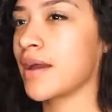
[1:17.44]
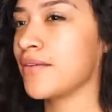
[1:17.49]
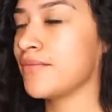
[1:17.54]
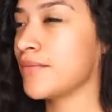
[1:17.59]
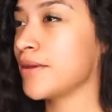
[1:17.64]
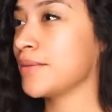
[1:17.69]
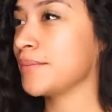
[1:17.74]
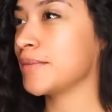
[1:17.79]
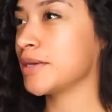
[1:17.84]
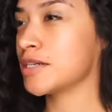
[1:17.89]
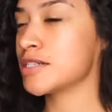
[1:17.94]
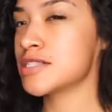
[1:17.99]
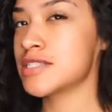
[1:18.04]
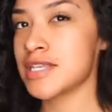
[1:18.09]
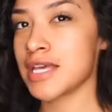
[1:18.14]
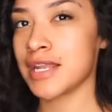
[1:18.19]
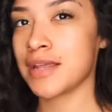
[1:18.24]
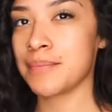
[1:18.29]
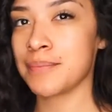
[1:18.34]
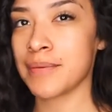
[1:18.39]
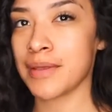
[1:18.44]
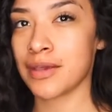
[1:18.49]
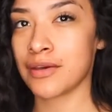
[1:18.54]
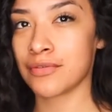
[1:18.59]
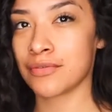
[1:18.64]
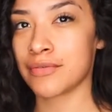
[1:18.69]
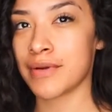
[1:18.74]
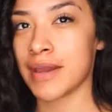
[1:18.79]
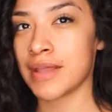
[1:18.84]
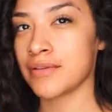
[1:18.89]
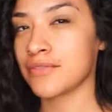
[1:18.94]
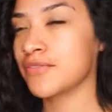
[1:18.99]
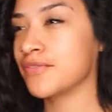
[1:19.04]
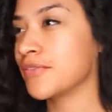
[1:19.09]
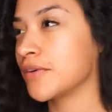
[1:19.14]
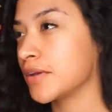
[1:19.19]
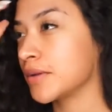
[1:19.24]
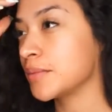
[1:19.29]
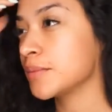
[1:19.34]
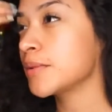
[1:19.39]
I have my mirror set up like right in
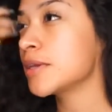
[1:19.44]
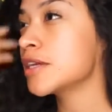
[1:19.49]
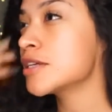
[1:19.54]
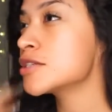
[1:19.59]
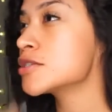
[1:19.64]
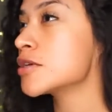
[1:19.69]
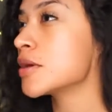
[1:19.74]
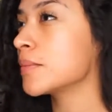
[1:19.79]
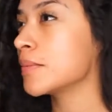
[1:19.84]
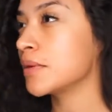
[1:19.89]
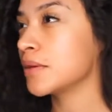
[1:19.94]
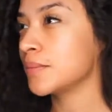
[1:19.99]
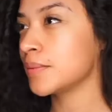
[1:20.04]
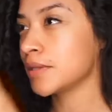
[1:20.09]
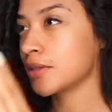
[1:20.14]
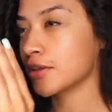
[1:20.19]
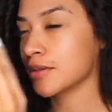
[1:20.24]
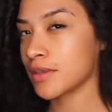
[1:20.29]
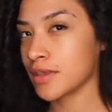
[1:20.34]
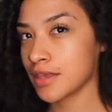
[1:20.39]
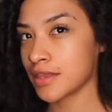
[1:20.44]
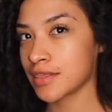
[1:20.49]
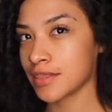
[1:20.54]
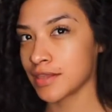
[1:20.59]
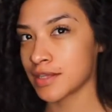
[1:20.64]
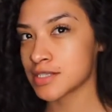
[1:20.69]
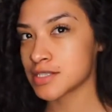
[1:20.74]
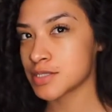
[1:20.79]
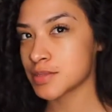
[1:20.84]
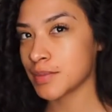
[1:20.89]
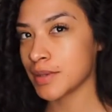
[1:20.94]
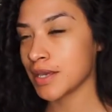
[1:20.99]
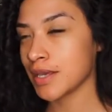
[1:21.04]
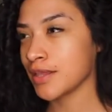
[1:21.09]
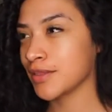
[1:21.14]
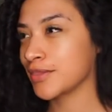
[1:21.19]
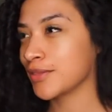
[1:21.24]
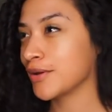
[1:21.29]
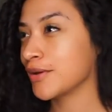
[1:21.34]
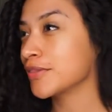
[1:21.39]
front of me, so I'm going to be looking this
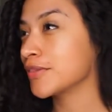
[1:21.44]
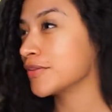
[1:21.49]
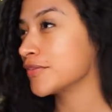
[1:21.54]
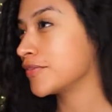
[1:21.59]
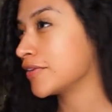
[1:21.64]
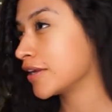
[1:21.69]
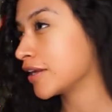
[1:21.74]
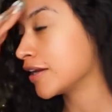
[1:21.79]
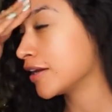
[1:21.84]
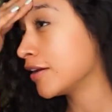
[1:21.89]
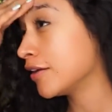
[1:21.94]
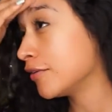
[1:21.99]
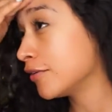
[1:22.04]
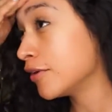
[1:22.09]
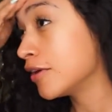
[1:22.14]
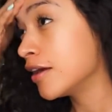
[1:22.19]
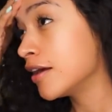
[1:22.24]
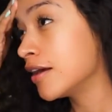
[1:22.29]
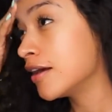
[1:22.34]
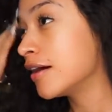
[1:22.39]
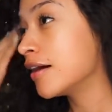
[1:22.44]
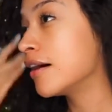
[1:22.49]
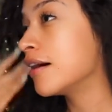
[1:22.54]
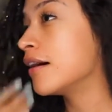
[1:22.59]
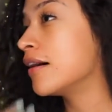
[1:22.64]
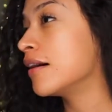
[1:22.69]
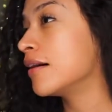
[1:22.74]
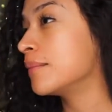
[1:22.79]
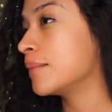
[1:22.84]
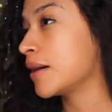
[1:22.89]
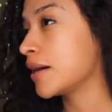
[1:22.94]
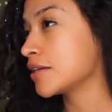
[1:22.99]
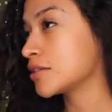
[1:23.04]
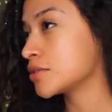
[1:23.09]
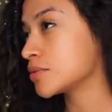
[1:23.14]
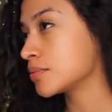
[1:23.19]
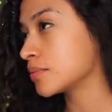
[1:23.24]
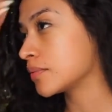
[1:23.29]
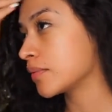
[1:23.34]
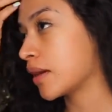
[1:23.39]
way throughout the video. Wow, I
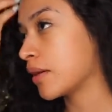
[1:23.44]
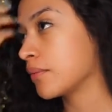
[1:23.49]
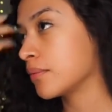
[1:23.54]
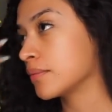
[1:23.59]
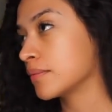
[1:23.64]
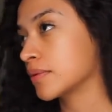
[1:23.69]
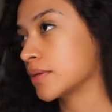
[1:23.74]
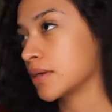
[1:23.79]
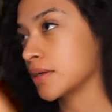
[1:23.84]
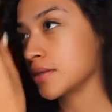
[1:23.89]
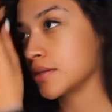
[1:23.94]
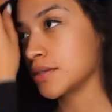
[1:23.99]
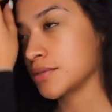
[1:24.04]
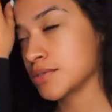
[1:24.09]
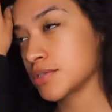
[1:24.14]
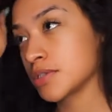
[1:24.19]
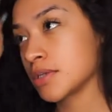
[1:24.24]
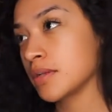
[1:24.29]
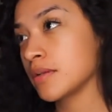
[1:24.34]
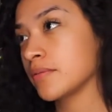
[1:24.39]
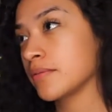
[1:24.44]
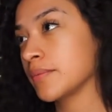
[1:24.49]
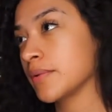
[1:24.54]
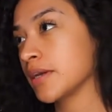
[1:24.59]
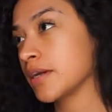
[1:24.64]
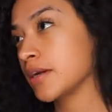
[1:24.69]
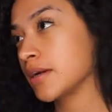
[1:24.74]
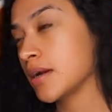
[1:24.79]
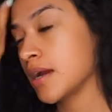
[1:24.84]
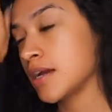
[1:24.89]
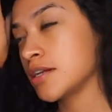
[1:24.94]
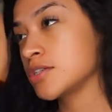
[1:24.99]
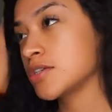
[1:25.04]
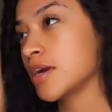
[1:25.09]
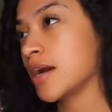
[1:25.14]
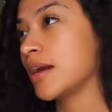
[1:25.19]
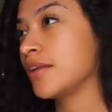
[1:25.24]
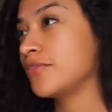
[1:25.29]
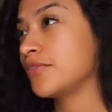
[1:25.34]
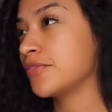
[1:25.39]
got lotion all over my hair. I
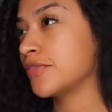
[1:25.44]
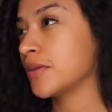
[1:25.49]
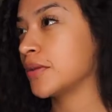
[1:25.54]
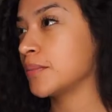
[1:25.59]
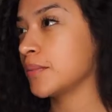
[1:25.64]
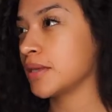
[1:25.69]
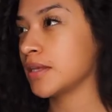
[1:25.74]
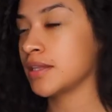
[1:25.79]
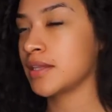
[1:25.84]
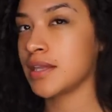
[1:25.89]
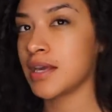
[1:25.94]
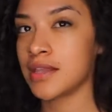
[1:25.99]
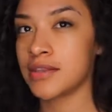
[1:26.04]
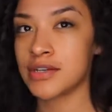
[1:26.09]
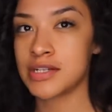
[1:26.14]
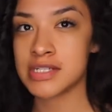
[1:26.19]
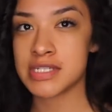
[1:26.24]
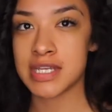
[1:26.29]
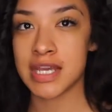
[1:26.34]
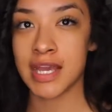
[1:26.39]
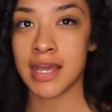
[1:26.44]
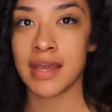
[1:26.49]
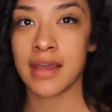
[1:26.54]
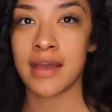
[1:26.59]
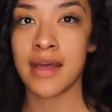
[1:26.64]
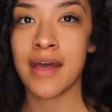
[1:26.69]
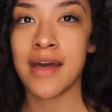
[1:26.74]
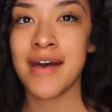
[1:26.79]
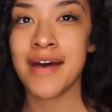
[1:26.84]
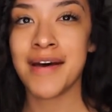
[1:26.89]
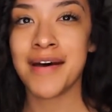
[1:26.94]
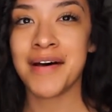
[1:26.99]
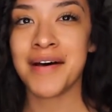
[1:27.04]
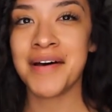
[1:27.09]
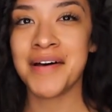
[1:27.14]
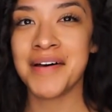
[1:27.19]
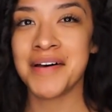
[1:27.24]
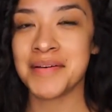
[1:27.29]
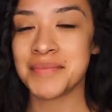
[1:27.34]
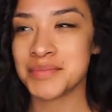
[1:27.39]
tried filming the other day
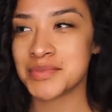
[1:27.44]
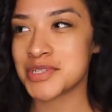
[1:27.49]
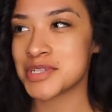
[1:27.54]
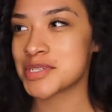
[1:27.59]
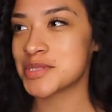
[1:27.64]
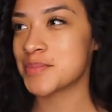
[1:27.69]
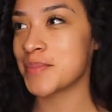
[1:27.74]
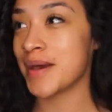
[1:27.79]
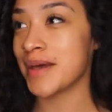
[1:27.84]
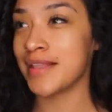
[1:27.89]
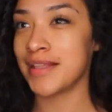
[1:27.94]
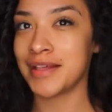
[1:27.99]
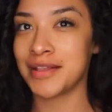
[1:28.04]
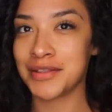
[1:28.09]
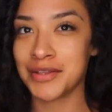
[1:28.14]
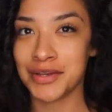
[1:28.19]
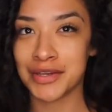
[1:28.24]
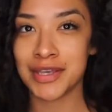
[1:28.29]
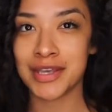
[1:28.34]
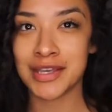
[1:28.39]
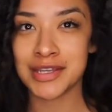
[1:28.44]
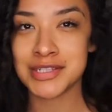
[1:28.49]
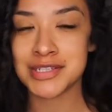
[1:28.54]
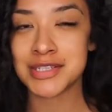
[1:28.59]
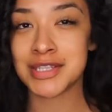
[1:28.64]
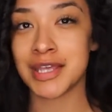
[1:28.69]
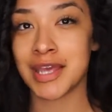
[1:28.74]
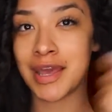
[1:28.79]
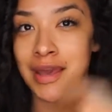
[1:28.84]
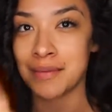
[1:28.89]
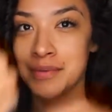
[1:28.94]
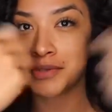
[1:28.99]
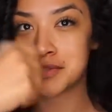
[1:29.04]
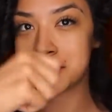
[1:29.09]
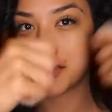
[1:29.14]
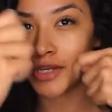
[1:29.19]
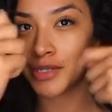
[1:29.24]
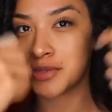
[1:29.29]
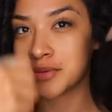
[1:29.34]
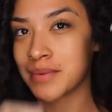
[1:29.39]
just by like looking into the camera and
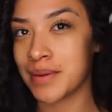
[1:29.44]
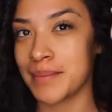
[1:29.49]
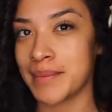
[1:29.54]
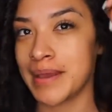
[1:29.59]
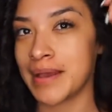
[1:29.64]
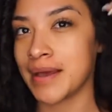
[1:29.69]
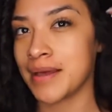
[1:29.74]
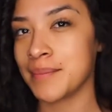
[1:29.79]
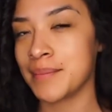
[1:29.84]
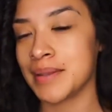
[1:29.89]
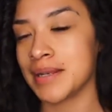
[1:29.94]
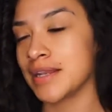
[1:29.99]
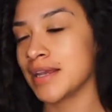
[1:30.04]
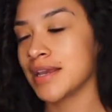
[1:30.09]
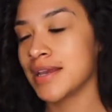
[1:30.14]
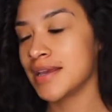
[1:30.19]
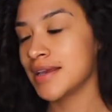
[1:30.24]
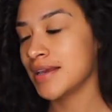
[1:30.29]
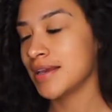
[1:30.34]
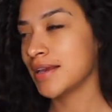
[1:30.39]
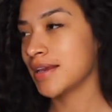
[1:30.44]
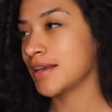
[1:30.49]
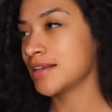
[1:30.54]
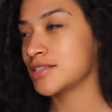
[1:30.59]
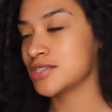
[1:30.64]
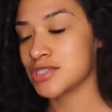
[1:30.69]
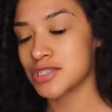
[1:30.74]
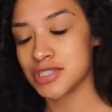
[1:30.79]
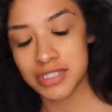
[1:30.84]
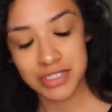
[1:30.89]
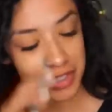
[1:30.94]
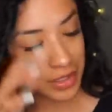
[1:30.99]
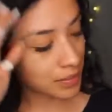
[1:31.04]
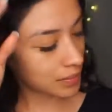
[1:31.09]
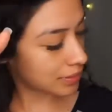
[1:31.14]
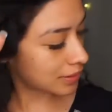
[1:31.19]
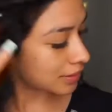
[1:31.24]
trying to do my makeup, and it just did not